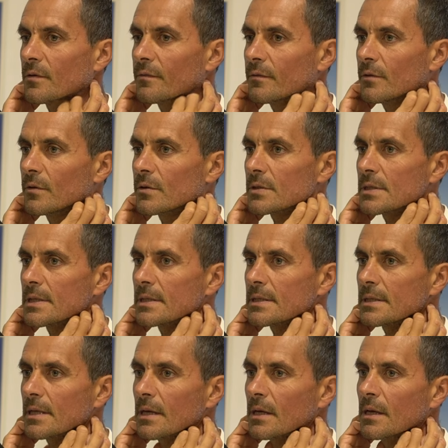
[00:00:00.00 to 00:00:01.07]
Of course.
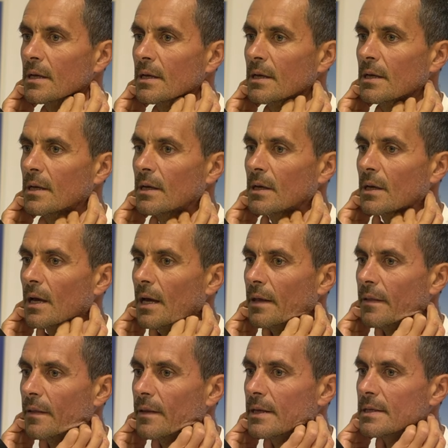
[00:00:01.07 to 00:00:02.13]
Is mm-hmm. uh,
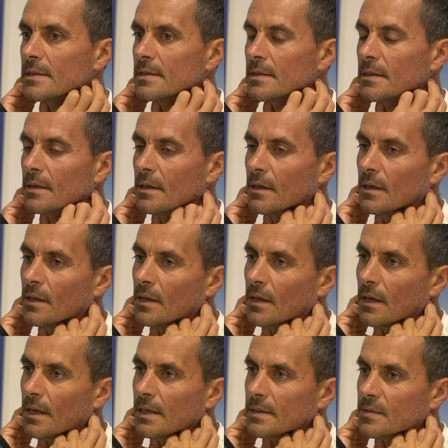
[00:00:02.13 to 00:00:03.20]
and this
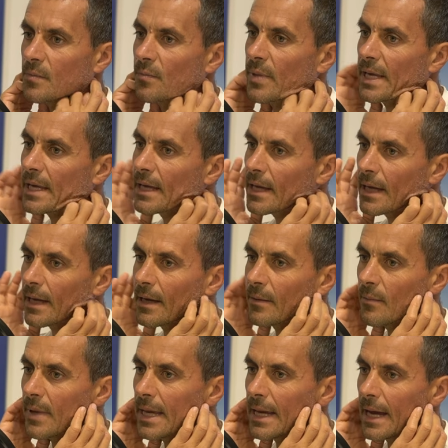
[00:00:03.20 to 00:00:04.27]
is being
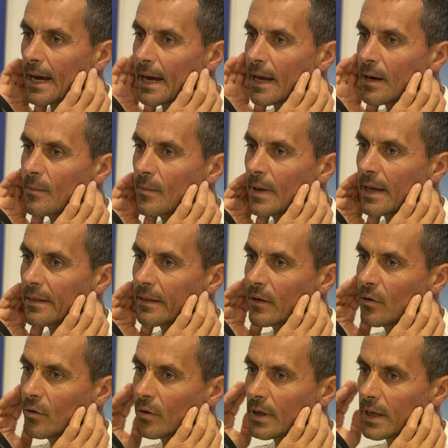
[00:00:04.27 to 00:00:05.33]
being calm and
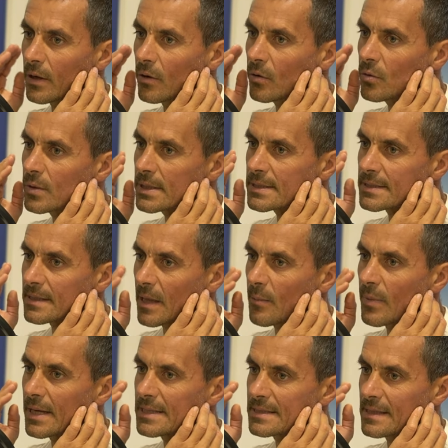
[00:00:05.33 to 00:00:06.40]
going always step
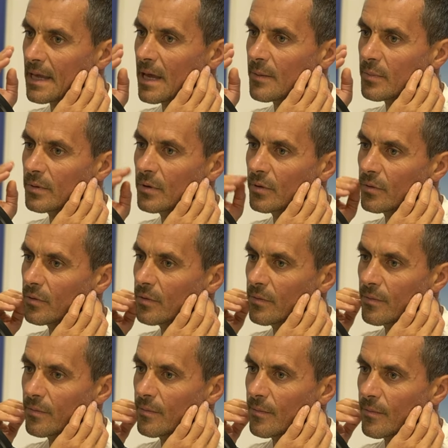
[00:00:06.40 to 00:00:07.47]
by step. Don't
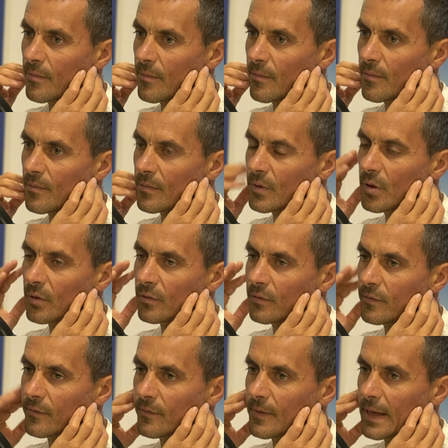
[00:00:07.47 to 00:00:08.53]
don't
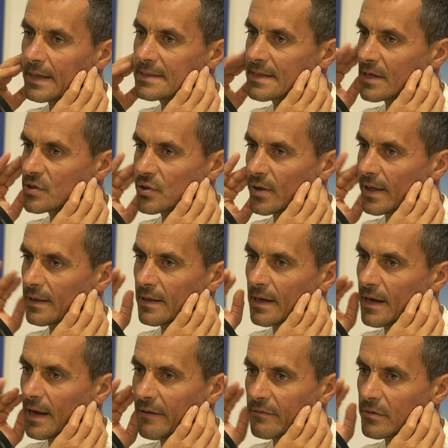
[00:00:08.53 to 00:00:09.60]
exaggerate
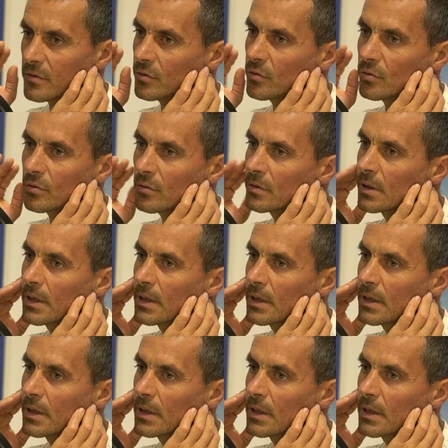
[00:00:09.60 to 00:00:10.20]
in never you do,